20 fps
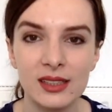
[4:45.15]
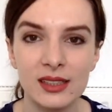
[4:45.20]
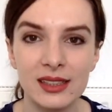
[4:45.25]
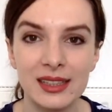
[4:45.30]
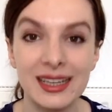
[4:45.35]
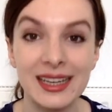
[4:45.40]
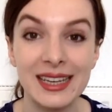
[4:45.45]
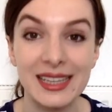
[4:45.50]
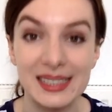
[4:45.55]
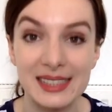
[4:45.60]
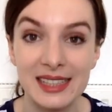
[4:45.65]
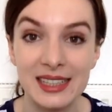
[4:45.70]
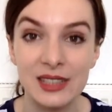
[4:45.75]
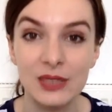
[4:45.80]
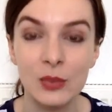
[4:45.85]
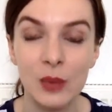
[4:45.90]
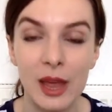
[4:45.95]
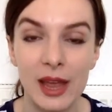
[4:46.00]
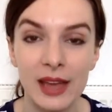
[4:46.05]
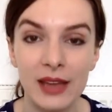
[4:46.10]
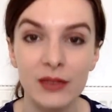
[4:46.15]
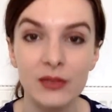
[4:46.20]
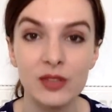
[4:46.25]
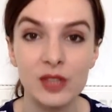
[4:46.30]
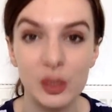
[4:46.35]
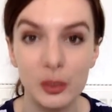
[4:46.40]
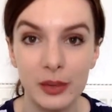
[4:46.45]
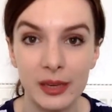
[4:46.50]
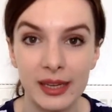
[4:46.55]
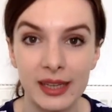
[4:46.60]
the easiest way of
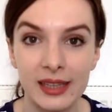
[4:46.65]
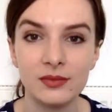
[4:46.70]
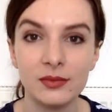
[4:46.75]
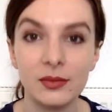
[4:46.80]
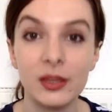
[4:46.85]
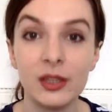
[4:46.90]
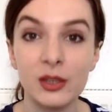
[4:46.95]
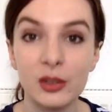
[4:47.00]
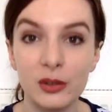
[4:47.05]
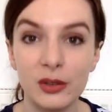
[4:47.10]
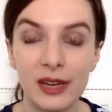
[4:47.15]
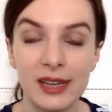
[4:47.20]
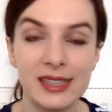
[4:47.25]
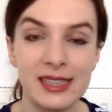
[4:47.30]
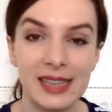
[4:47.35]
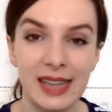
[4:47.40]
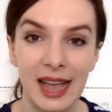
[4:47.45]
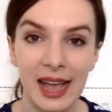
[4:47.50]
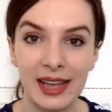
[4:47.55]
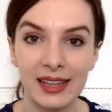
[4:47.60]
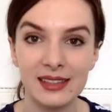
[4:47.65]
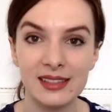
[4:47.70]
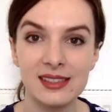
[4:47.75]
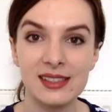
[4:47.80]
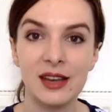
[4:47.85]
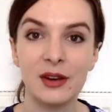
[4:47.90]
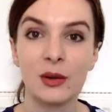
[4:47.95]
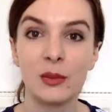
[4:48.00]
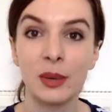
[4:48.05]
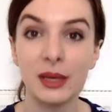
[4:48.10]
doing it. When you're creating ads,
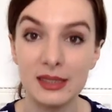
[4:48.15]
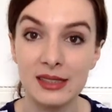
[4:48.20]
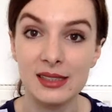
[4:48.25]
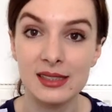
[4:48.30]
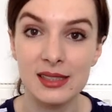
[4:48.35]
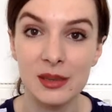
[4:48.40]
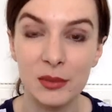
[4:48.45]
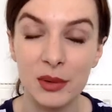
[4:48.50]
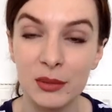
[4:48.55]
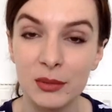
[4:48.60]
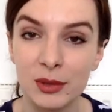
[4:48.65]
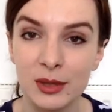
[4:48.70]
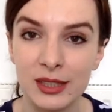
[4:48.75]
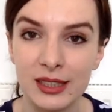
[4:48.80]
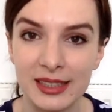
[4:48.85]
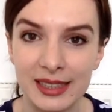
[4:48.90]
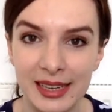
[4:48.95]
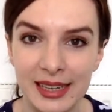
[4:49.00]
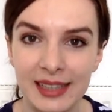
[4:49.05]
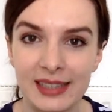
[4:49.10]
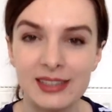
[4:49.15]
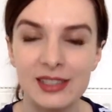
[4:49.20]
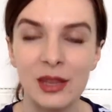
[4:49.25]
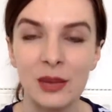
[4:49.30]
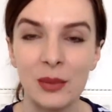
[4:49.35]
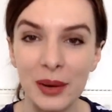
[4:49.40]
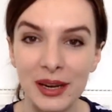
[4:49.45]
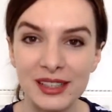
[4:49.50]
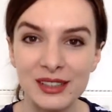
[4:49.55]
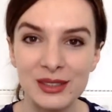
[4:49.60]
there are buttons that people can click,
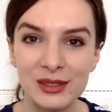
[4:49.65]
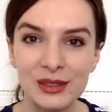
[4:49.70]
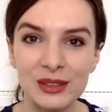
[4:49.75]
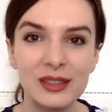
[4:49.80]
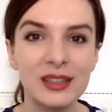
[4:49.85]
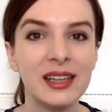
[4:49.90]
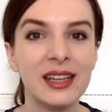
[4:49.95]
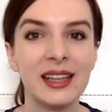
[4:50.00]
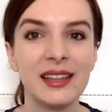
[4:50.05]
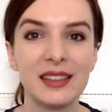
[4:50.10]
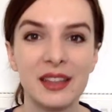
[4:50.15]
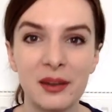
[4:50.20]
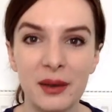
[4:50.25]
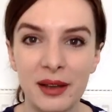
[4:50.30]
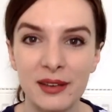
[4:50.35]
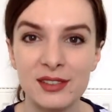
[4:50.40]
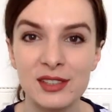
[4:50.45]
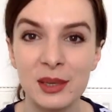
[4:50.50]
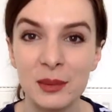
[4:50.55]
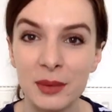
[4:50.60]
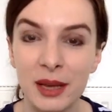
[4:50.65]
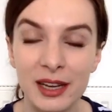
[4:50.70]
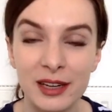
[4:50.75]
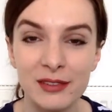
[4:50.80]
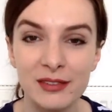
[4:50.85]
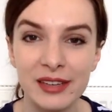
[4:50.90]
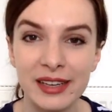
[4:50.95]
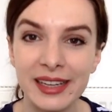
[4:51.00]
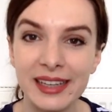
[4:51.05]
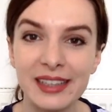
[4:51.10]
so make sure that you have some kind
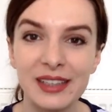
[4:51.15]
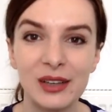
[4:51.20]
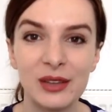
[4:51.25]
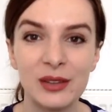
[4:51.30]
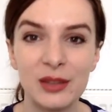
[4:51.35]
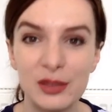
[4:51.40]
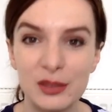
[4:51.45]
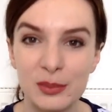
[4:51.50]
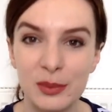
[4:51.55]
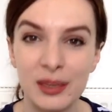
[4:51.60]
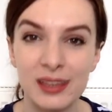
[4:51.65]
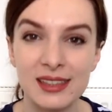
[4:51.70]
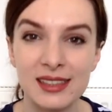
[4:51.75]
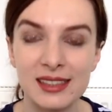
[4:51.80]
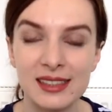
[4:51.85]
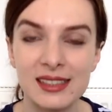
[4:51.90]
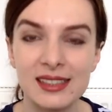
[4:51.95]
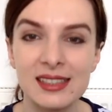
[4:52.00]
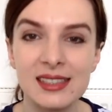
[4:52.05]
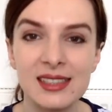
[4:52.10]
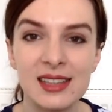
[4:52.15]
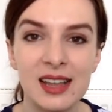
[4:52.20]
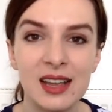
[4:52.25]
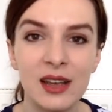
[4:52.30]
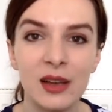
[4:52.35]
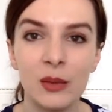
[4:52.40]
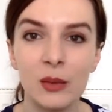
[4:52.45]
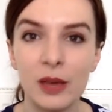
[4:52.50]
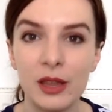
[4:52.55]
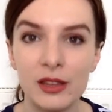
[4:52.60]
of link on those buttons,
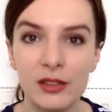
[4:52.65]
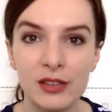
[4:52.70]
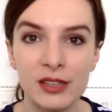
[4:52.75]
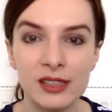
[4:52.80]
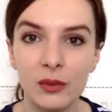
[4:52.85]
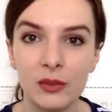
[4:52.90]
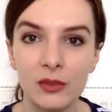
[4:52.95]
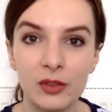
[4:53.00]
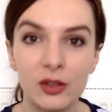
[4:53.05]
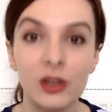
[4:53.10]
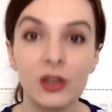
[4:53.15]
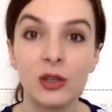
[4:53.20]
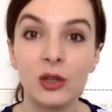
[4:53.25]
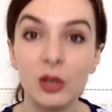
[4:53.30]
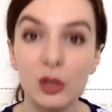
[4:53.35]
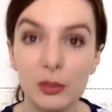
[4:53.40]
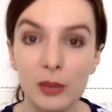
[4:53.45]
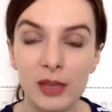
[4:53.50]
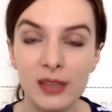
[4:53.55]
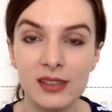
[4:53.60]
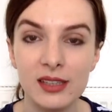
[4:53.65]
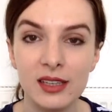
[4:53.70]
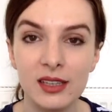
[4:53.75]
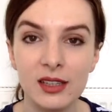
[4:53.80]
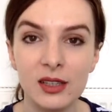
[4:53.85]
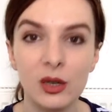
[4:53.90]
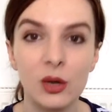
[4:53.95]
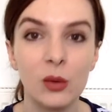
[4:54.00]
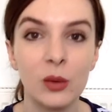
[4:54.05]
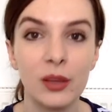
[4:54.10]
whether it's for a call
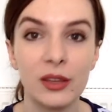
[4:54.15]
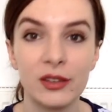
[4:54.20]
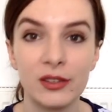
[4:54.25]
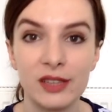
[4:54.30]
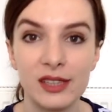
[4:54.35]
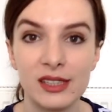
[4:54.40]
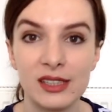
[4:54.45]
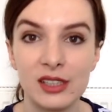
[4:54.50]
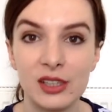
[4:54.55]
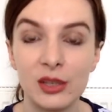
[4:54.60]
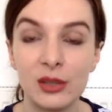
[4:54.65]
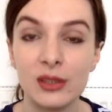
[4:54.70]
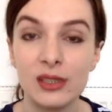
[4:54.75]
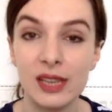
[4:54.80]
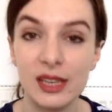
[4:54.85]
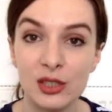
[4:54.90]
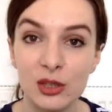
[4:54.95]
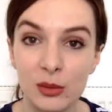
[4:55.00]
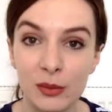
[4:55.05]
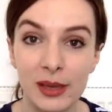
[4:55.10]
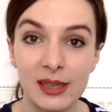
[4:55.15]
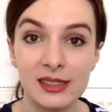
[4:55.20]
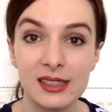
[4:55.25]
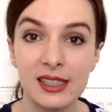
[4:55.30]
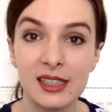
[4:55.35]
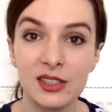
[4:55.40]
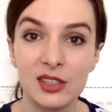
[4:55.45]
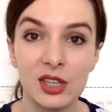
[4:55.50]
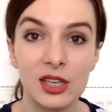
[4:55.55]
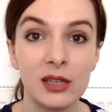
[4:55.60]
button, or whether it's to send you a
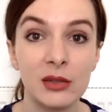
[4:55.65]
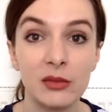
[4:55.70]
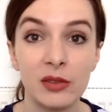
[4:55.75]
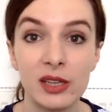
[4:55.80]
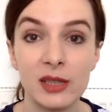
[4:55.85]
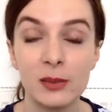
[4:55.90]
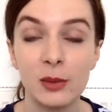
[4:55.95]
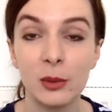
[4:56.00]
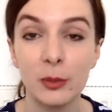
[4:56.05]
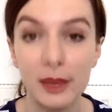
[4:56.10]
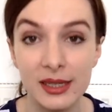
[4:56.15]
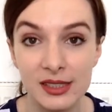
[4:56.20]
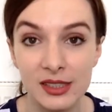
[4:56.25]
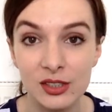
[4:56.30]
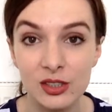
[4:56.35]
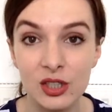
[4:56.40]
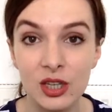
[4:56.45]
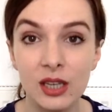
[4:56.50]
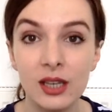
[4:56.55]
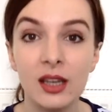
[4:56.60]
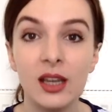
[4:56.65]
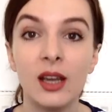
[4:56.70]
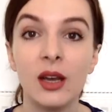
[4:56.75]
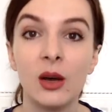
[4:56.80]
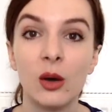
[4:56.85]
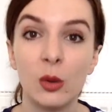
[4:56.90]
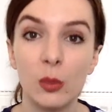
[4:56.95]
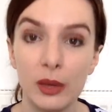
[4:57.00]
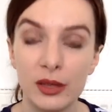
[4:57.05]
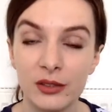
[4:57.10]
message in Facebook Messenger,
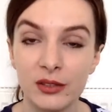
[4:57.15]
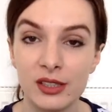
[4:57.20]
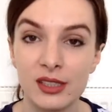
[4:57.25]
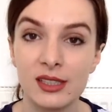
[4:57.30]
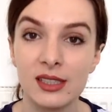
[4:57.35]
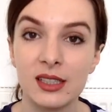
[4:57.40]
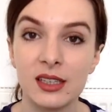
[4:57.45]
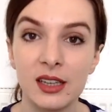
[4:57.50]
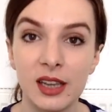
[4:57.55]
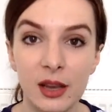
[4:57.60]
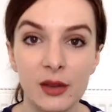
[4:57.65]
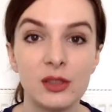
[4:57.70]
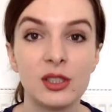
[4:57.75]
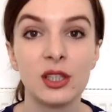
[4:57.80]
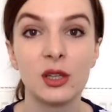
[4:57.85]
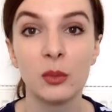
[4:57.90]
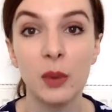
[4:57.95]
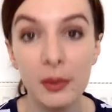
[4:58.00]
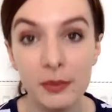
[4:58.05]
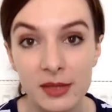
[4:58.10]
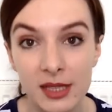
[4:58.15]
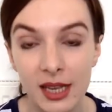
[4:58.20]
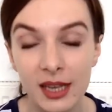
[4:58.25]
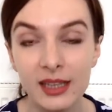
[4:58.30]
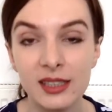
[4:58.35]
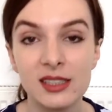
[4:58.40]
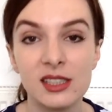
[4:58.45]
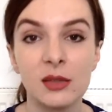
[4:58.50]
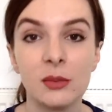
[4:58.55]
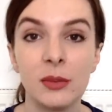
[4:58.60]
or whether it's to go to your
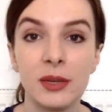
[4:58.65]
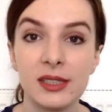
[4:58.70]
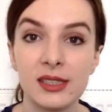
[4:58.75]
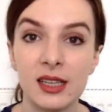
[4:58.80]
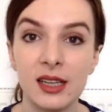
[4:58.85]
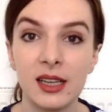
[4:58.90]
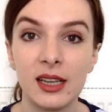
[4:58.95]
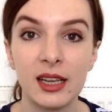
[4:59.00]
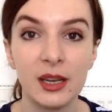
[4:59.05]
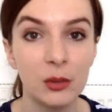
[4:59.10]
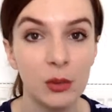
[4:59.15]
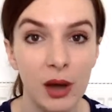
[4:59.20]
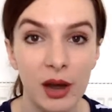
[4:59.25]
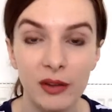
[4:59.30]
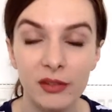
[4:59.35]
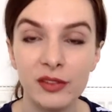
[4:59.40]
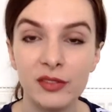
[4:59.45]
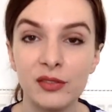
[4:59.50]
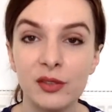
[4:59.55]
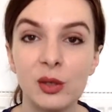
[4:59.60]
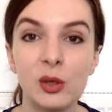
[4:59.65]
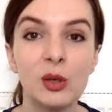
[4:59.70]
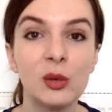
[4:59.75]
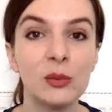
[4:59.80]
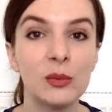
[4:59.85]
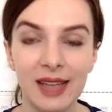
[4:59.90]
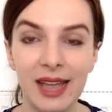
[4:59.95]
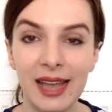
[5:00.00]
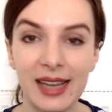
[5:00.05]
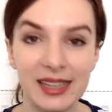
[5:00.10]
website and submit an inquiry
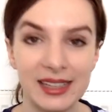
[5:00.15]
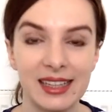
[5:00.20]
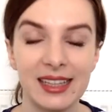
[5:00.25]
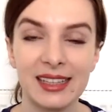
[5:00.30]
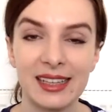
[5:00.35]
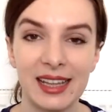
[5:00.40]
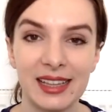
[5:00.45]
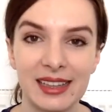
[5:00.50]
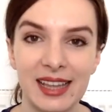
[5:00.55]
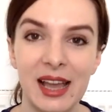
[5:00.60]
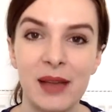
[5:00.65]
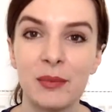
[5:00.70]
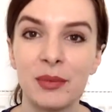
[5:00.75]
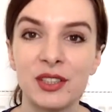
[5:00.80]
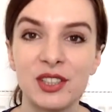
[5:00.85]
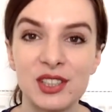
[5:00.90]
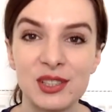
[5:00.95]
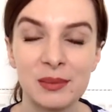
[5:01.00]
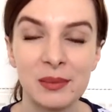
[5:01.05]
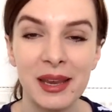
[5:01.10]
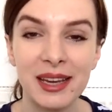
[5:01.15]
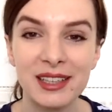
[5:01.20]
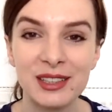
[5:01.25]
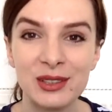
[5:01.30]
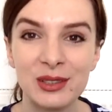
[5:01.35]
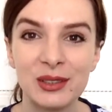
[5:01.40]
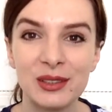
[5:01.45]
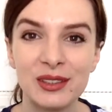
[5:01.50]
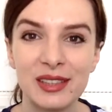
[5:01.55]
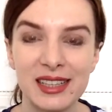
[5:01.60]
form, anything like that. But just make
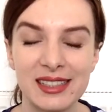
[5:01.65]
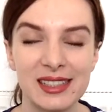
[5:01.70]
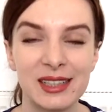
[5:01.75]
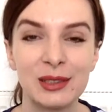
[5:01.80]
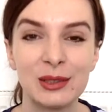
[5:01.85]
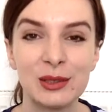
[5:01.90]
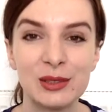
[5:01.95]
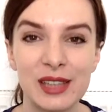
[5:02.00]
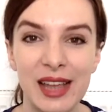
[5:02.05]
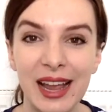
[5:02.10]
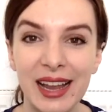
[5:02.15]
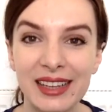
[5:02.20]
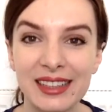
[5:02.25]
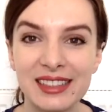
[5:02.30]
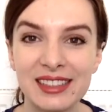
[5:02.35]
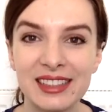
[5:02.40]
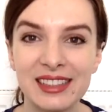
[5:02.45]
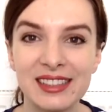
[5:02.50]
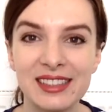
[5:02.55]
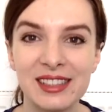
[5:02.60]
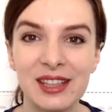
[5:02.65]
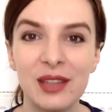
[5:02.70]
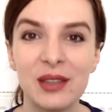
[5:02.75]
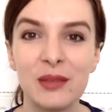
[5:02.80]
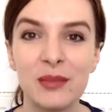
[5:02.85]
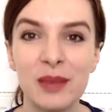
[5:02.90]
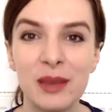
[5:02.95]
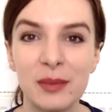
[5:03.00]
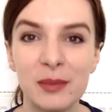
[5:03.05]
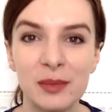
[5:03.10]
sure there's a call to action so
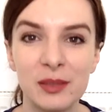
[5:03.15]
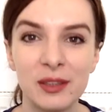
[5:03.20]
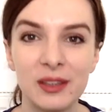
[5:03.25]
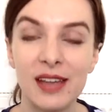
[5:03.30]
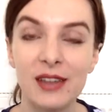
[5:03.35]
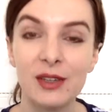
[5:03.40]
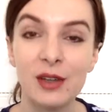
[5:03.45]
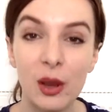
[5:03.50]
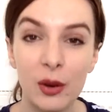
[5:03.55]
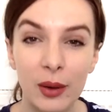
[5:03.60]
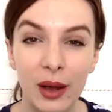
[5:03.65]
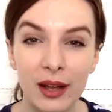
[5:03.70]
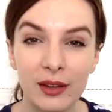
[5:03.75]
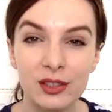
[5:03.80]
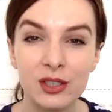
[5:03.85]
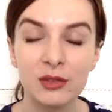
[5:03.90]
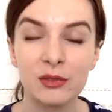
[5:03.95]
that people know how to